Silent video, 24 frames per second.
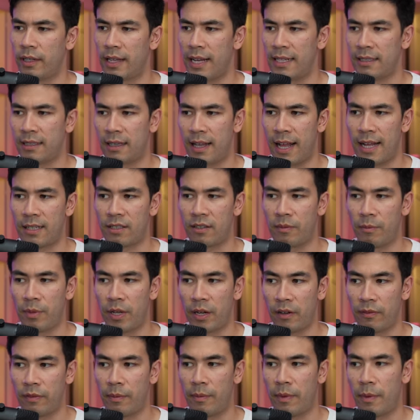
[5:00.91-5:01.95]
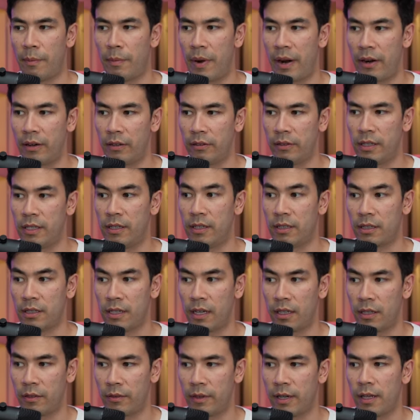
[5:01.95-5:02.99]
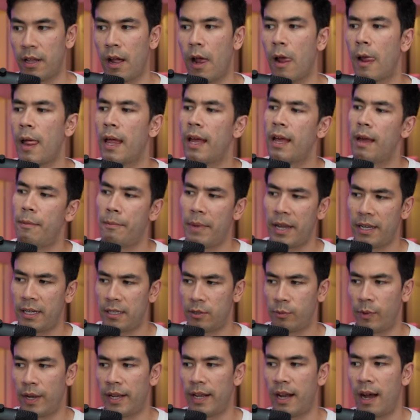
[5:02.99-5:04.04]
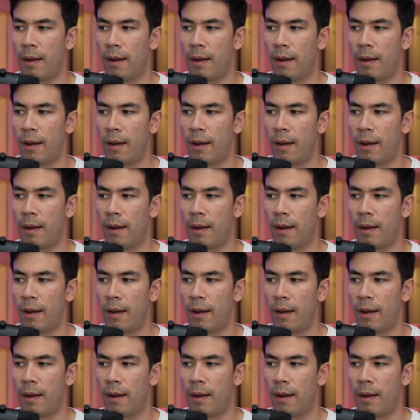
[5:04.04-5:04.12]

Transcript: a last glass of beer from the barrel in the scullery, and made his way